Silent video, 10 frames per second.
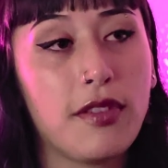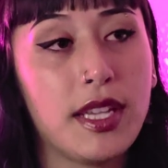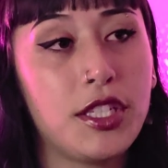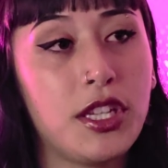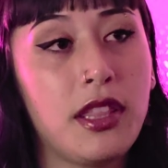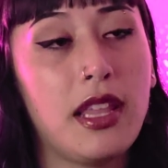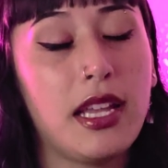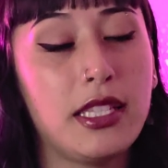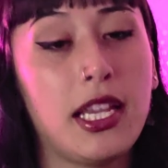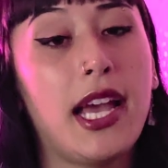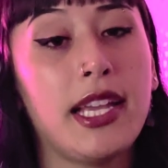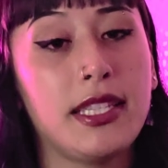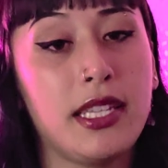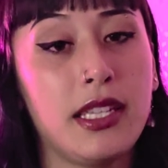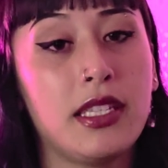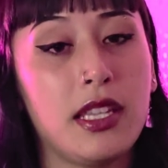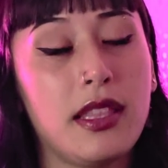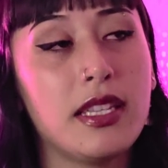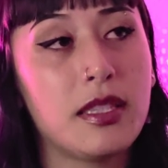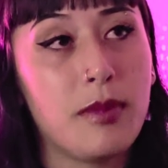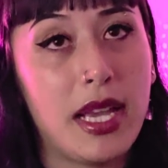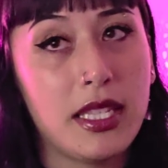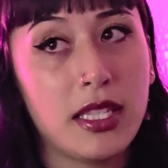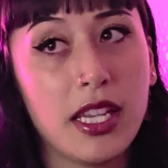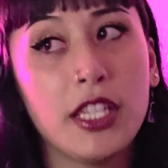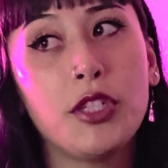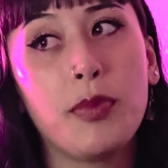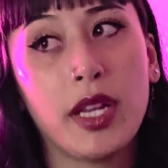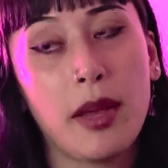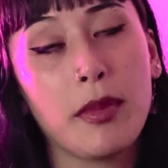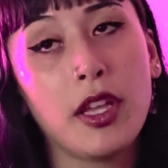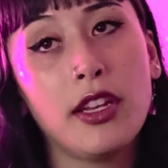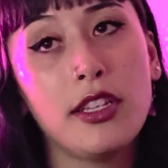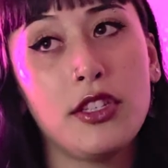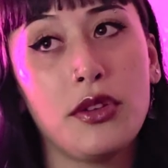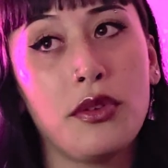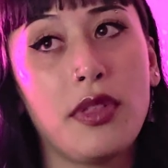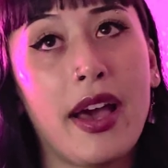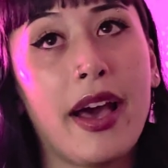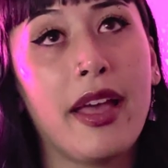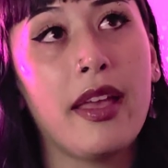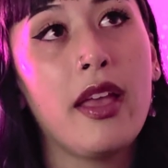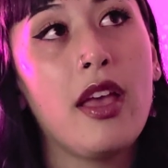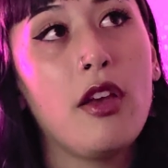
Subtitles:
vision that ties into this message, but I'm going to do that